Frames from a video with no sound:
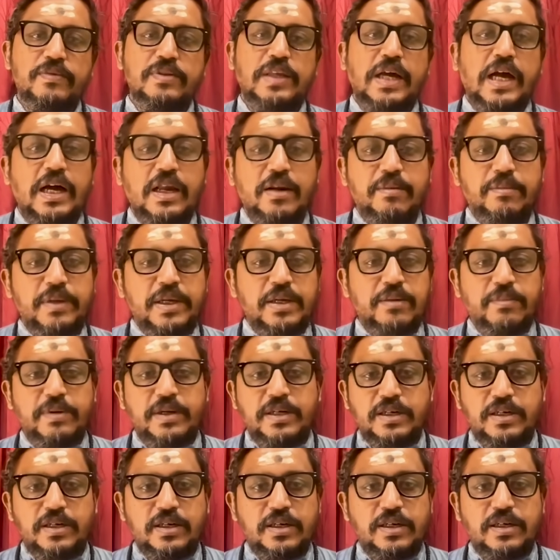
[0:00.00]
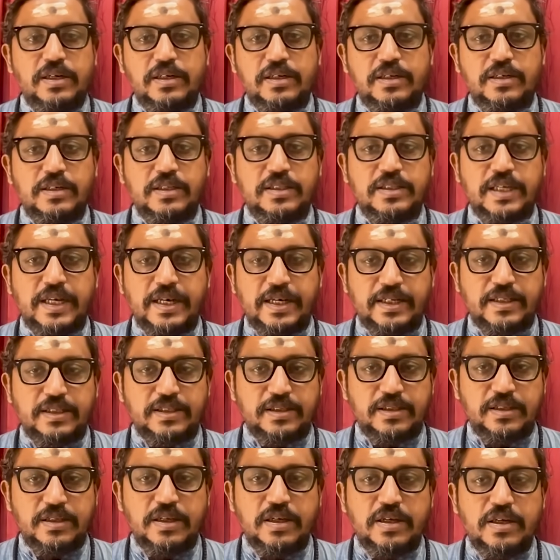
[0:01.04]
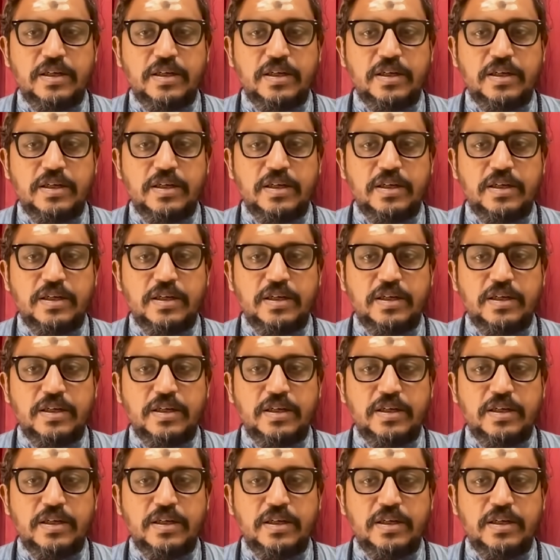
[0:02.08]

dharmic material desires.